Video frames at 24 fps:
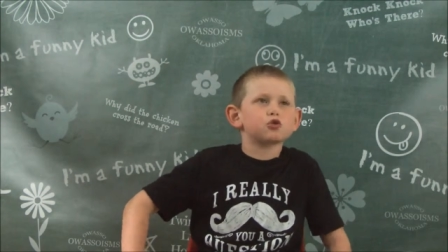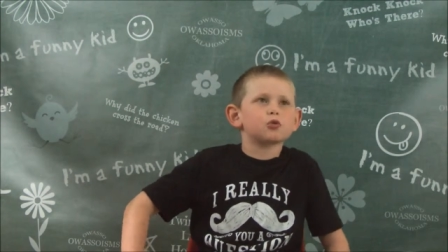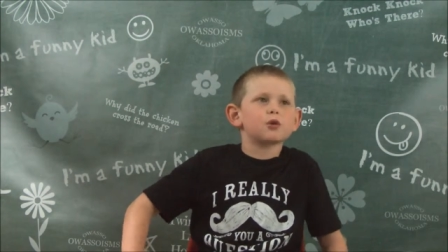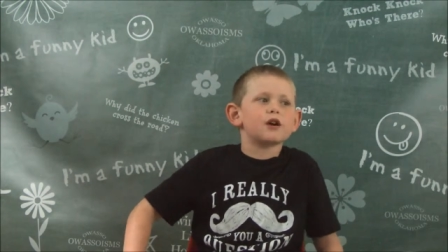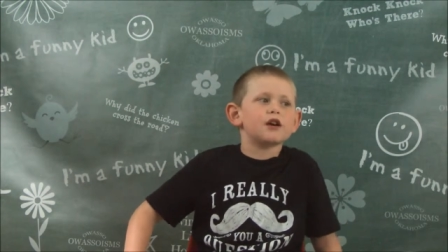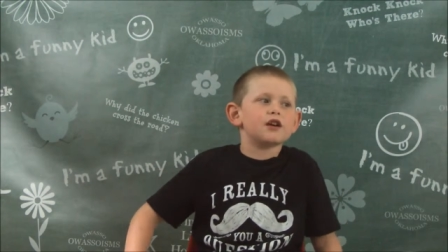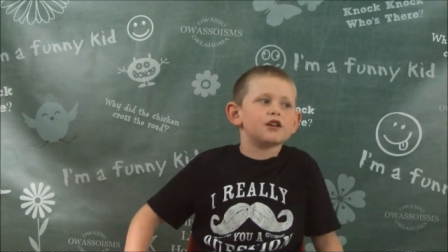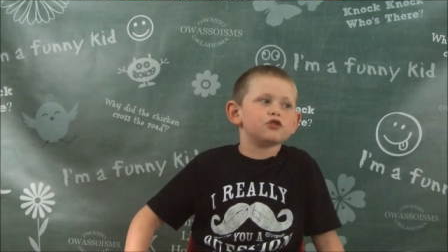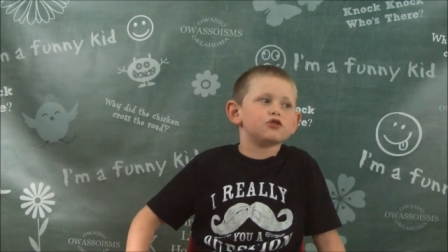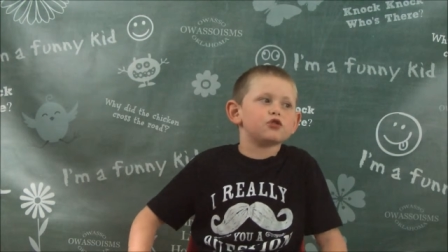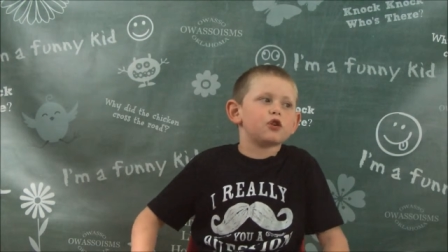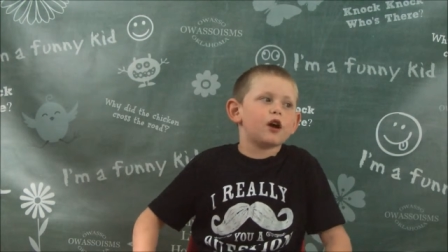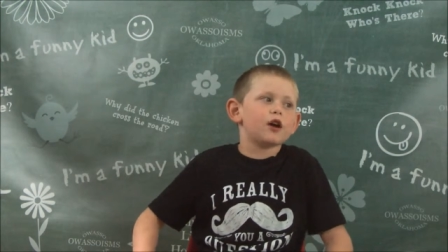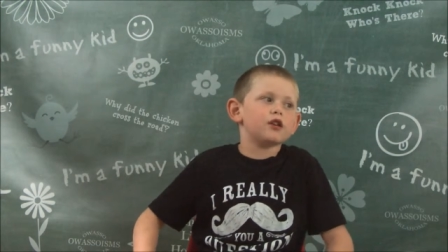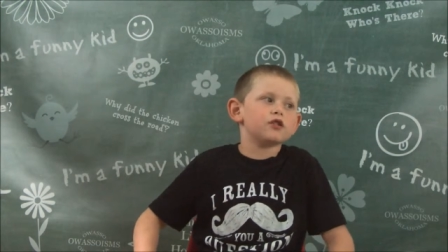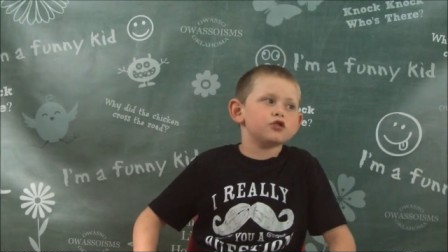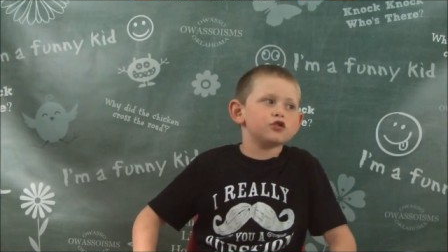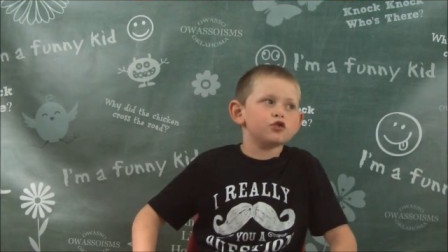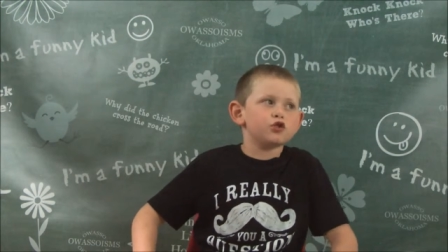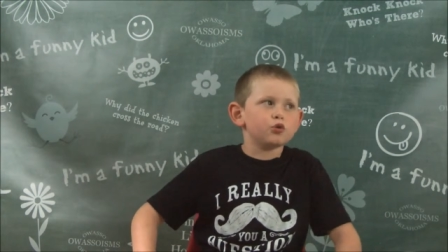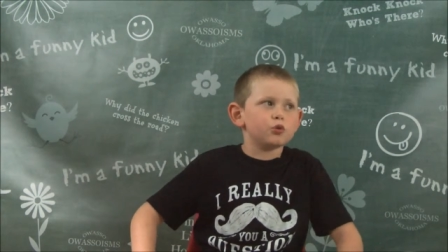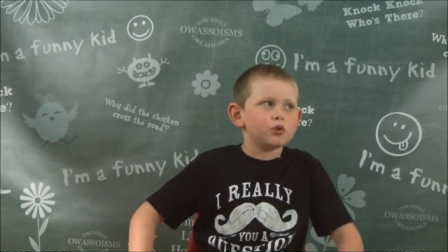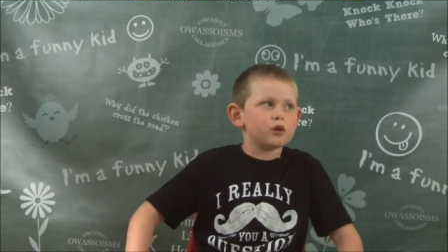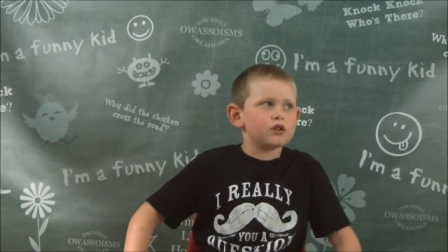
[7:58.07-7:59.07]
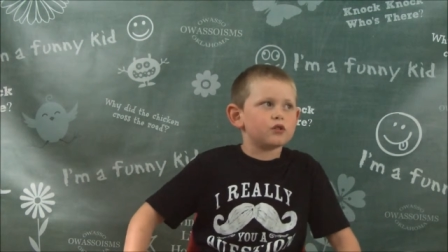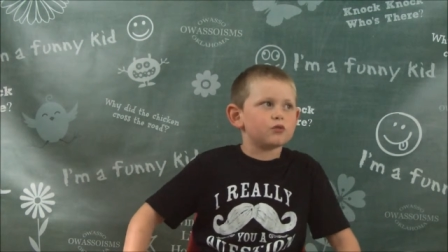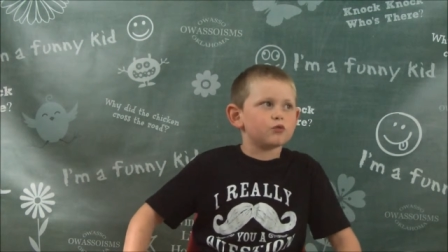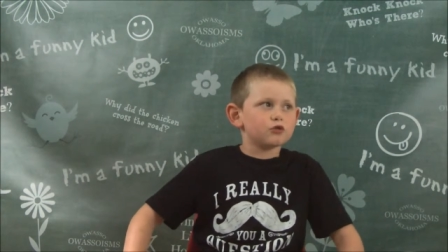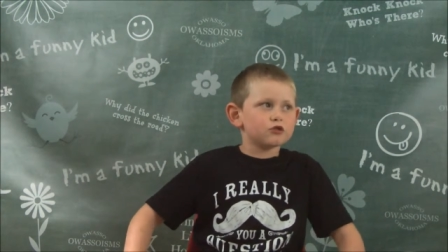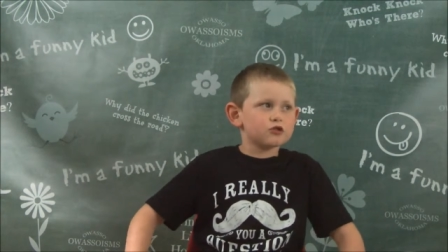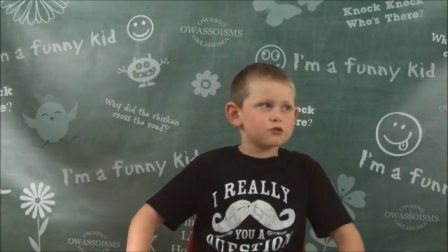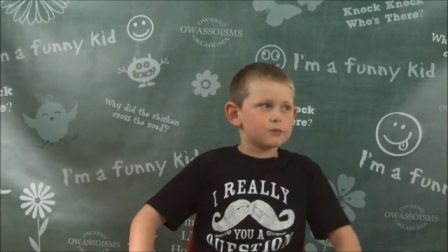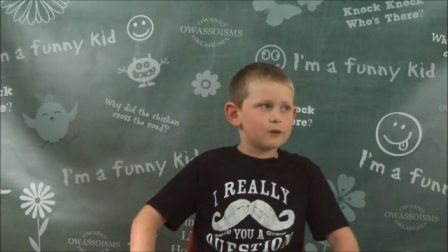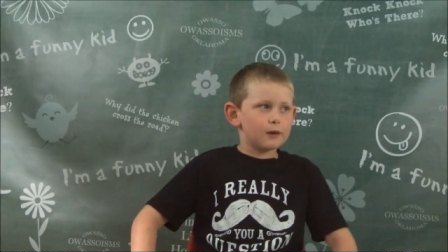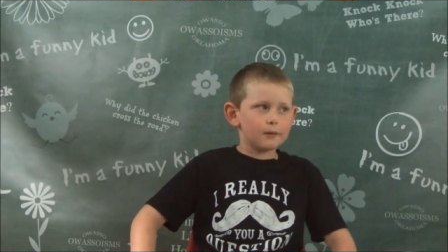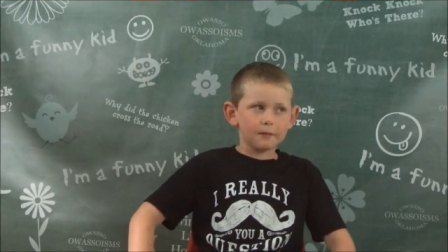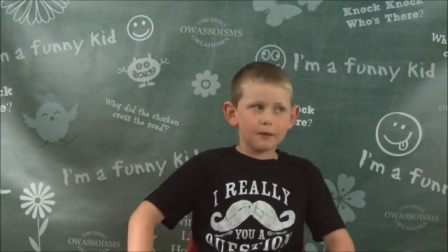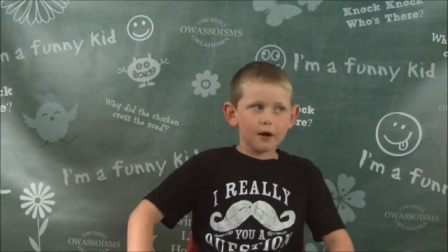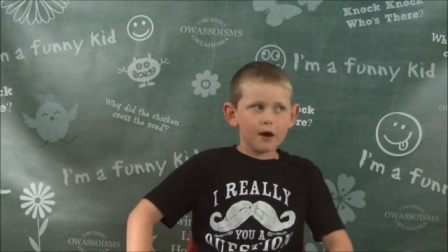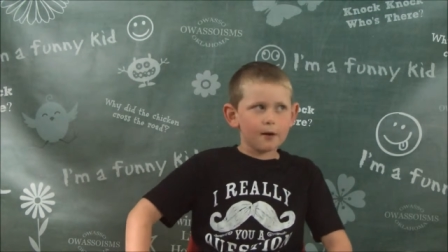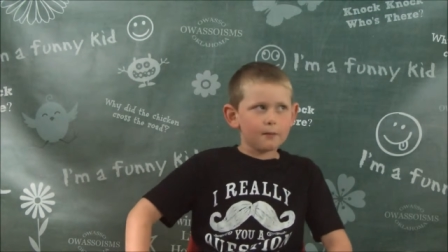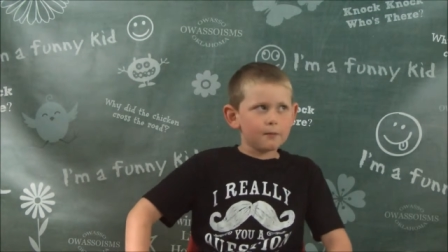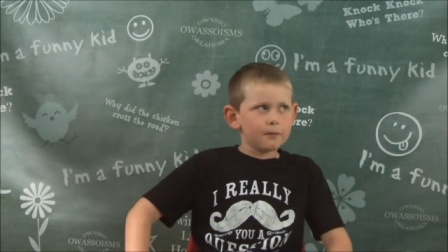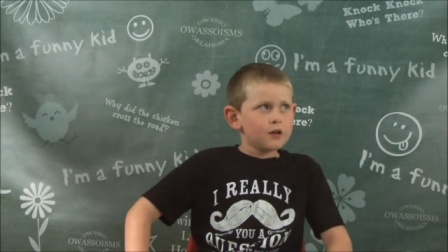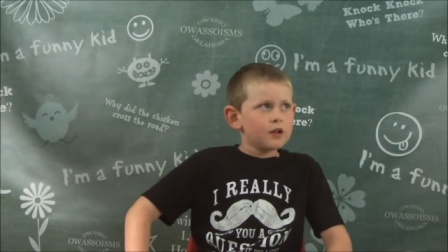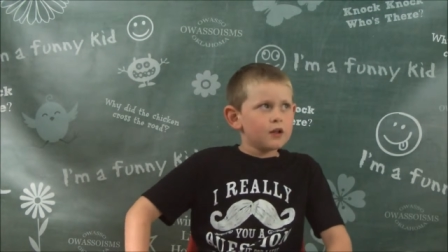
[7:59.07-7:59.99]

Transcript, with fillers: to it and tried to do it with my mom.